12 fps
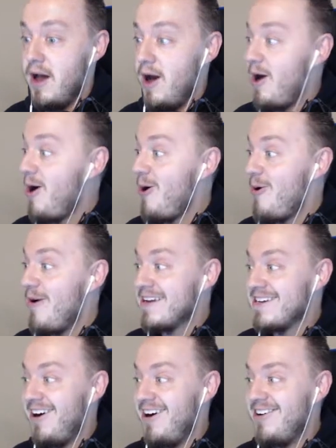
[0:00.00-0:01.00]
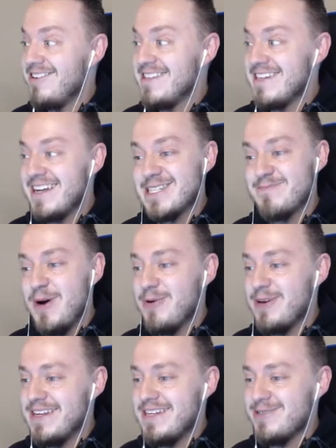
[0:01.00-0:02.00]
Oh, I called it. I
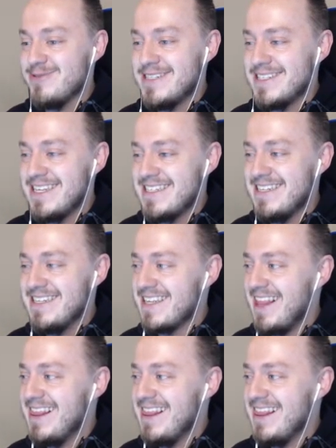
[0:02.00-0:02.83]
spoke it into existence.